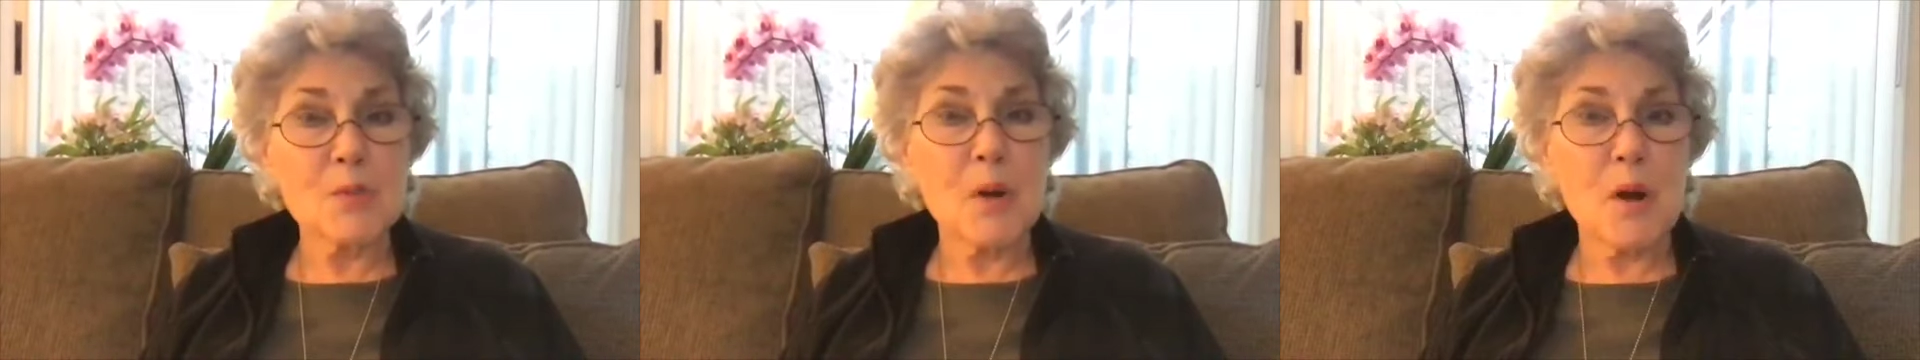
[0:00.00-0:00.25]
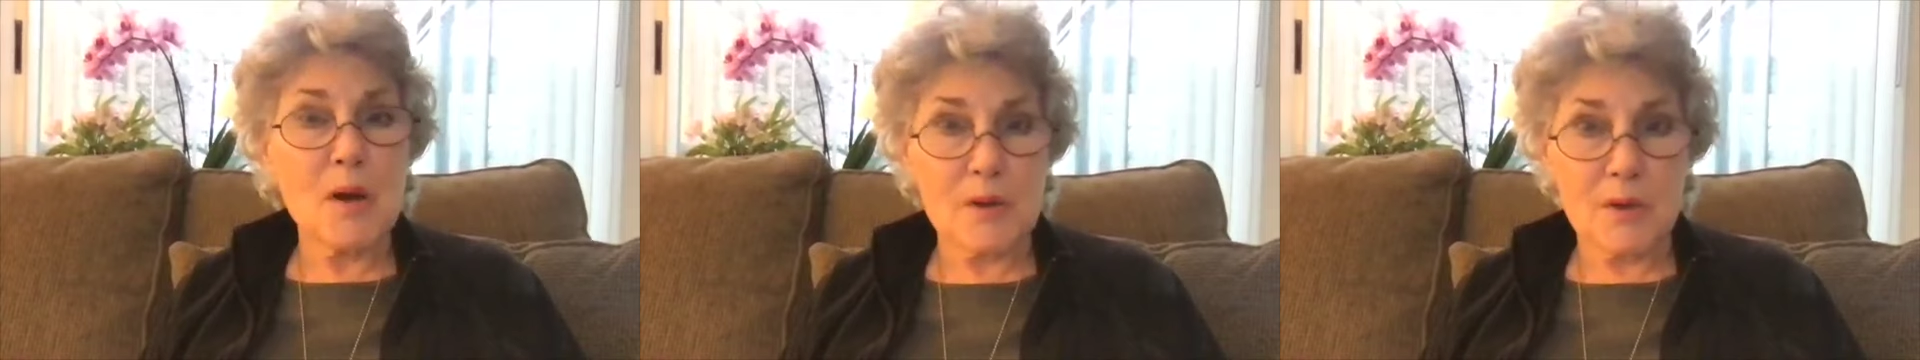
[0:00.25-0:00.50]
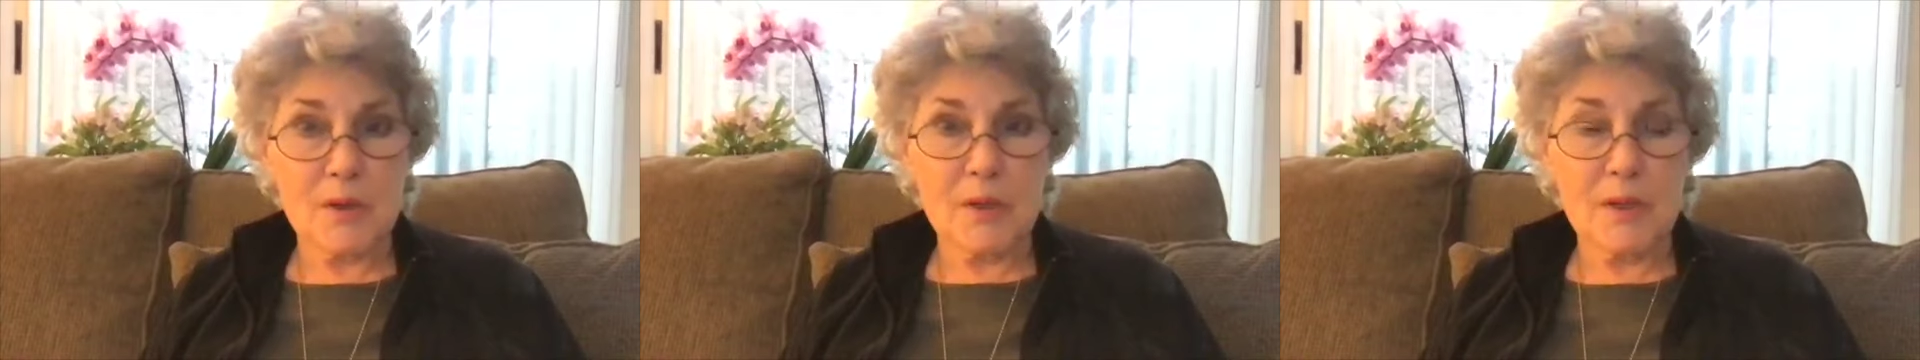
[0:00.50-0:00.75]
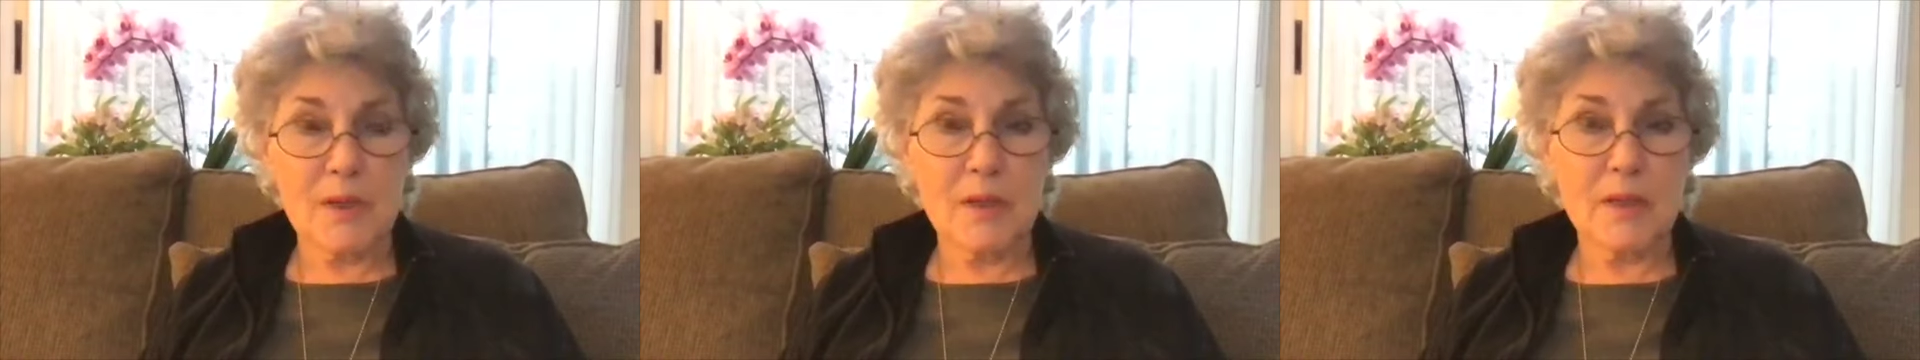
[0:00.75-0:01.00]
partner
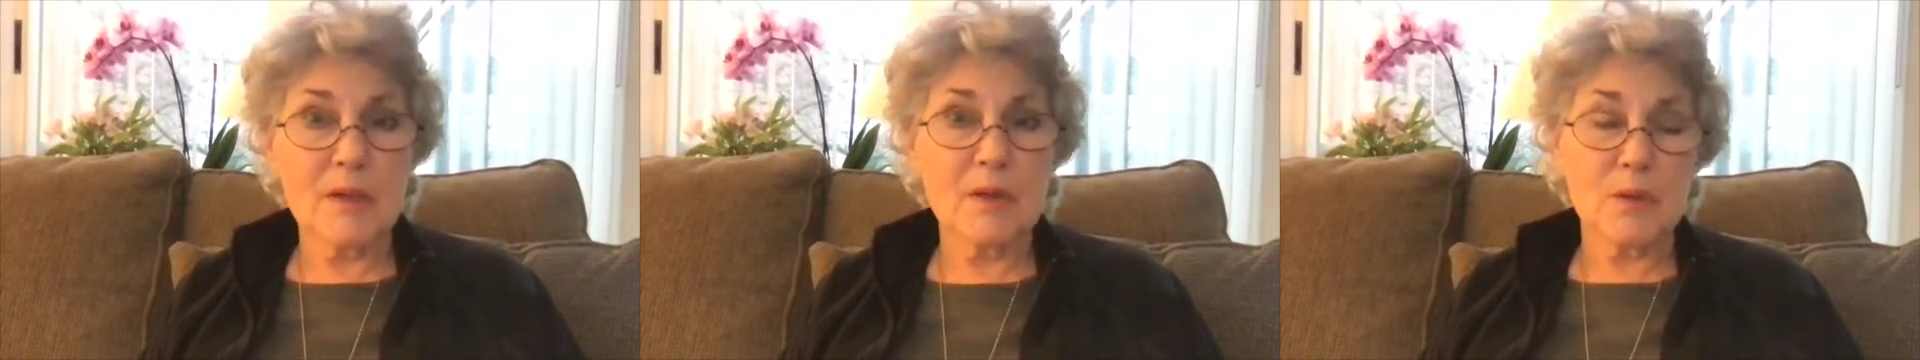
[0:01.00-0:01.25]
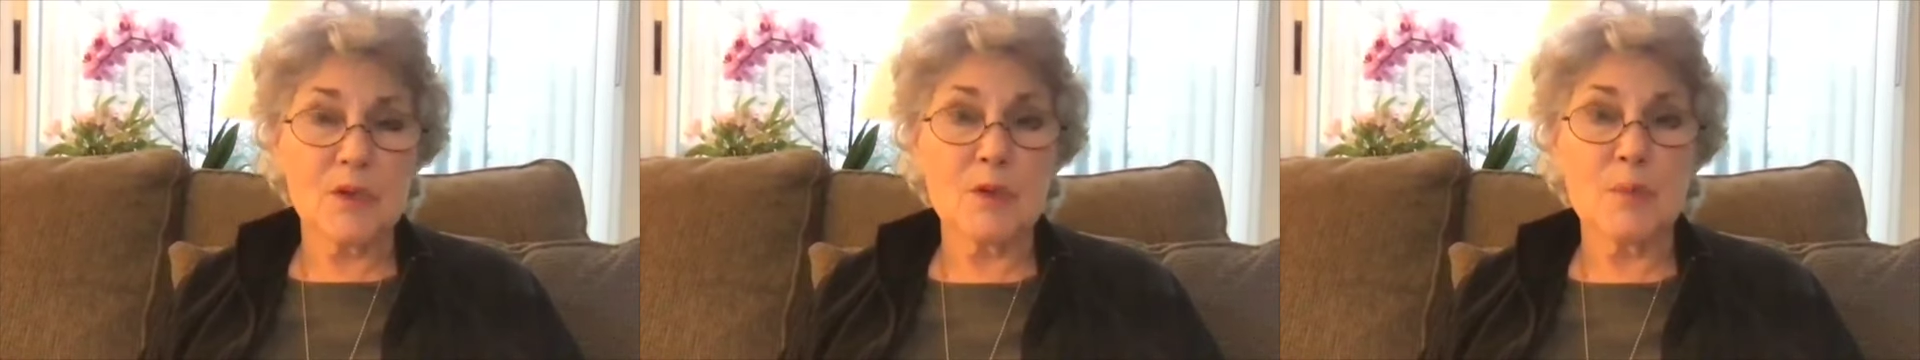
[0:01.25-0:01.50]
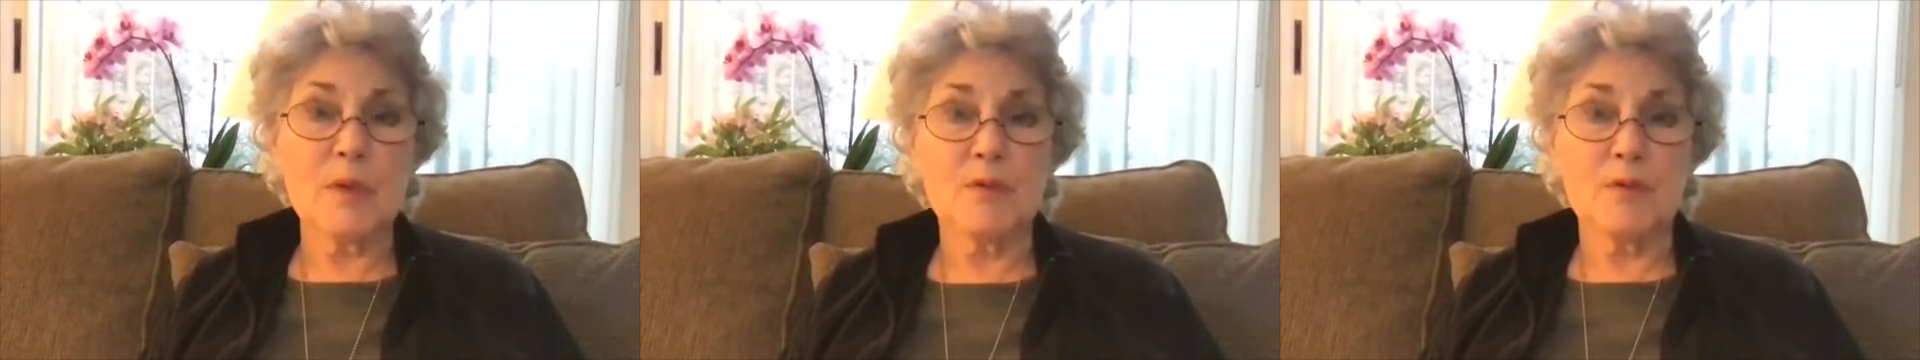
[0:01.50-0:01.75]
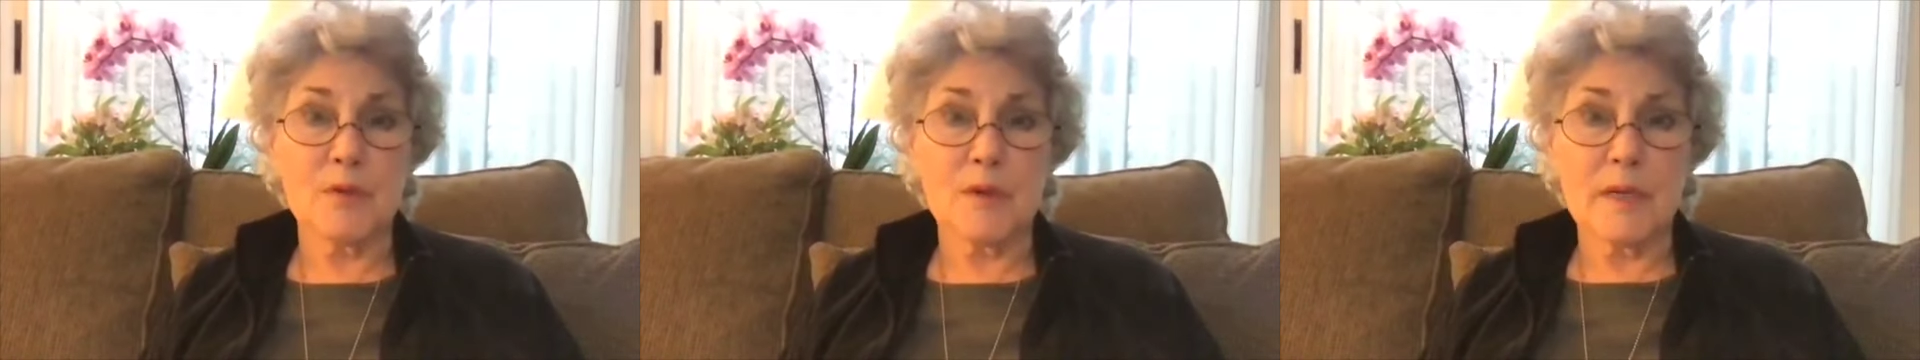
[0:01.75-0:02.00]
in order to be
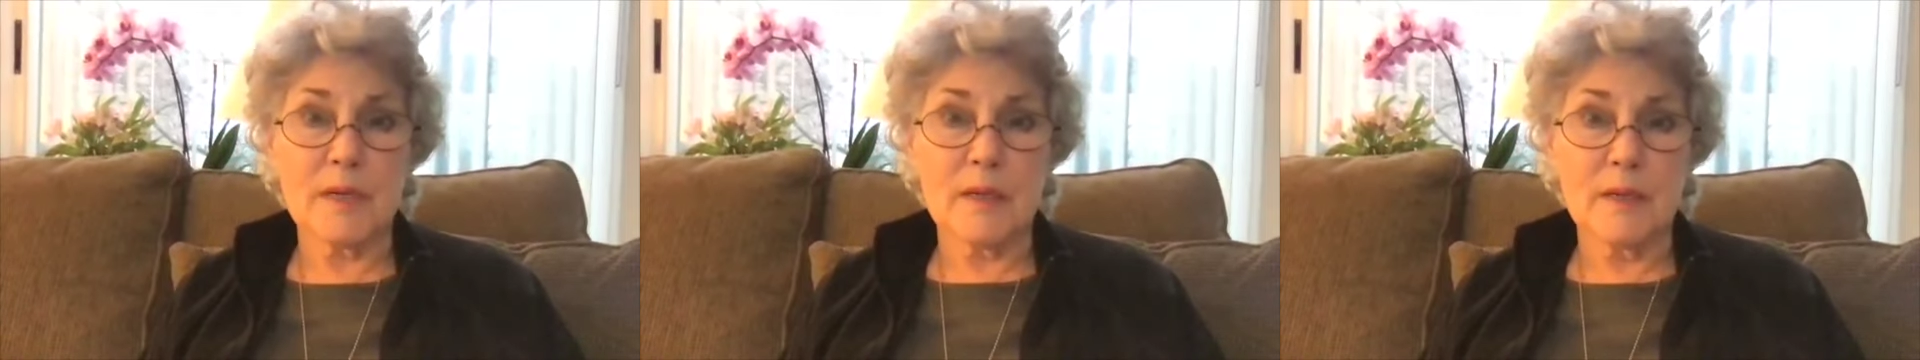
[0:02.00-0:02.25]
free.